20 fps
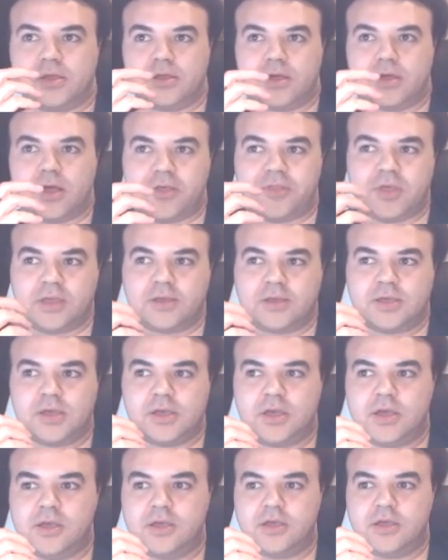I think,
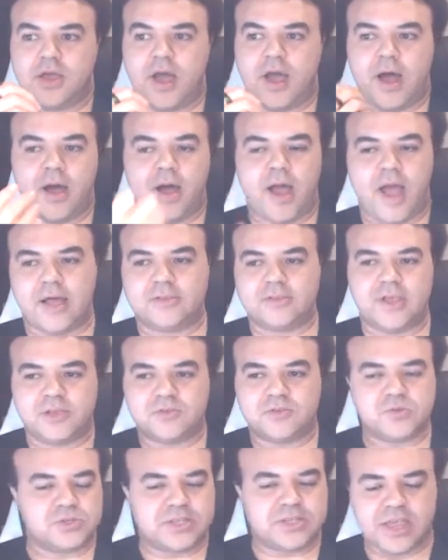
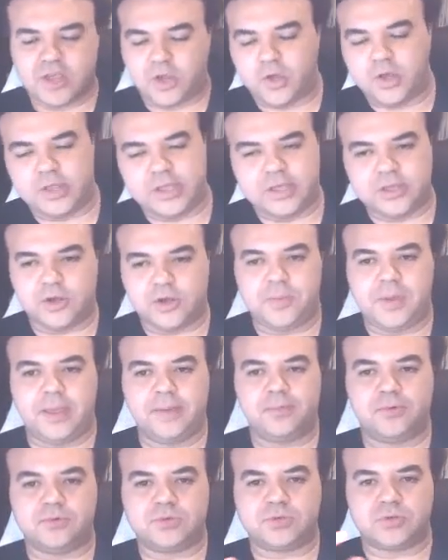as you were saying earlier,
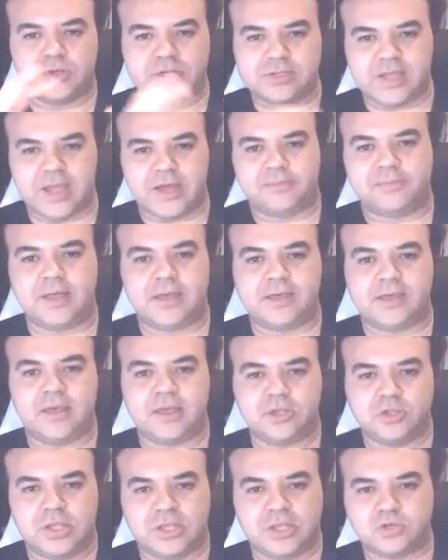people sort of
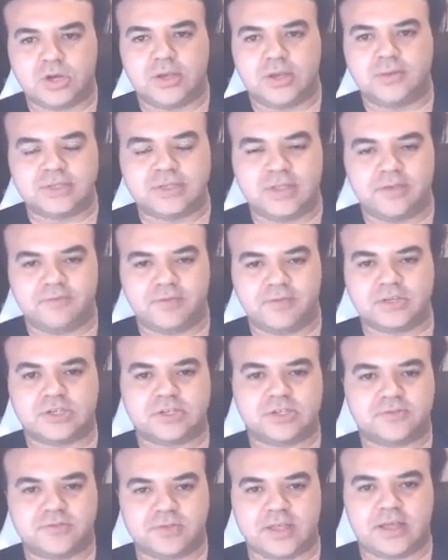downplay their dreams and their
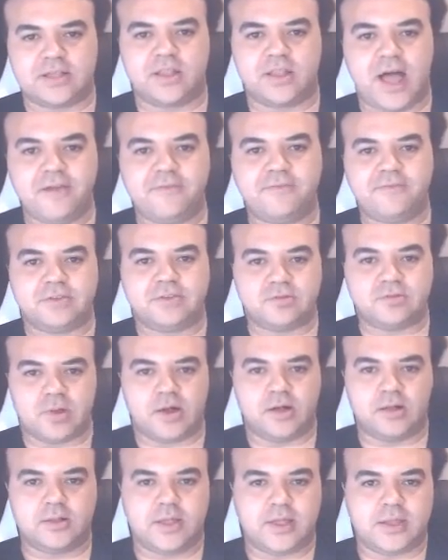visions for their life as
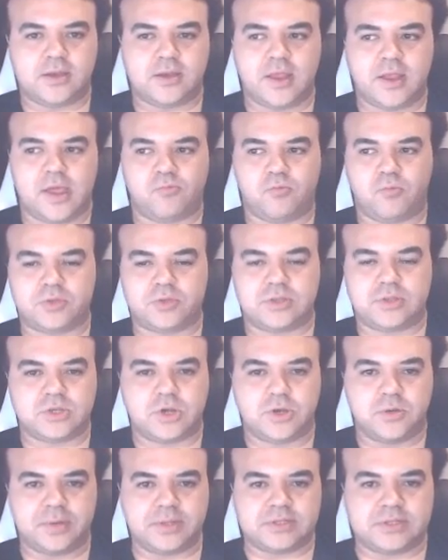well. And what this
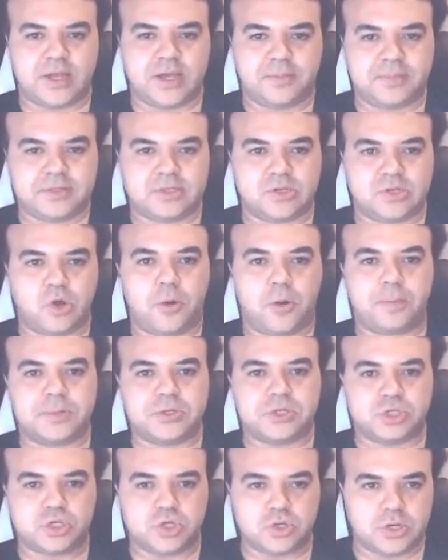opens up is an
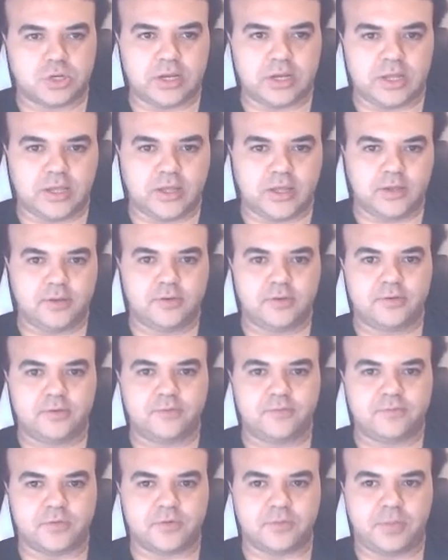opportunity
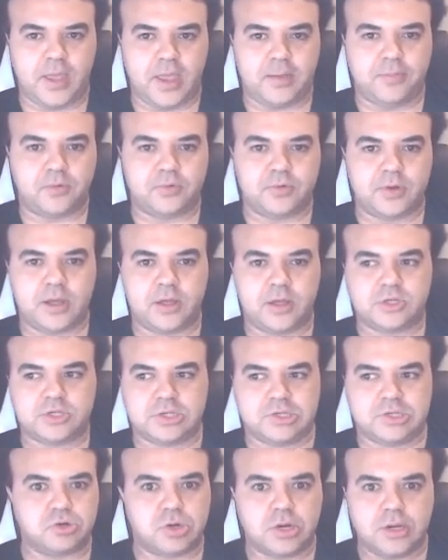for people
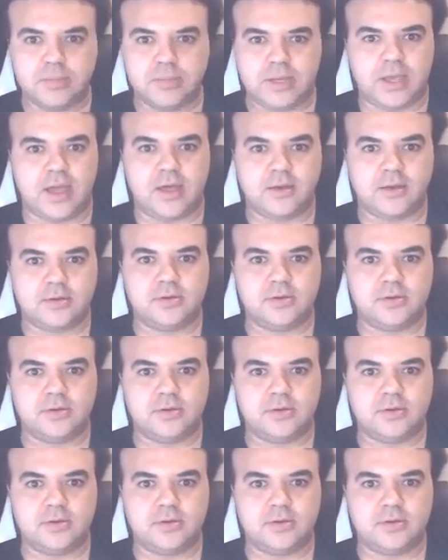to dream again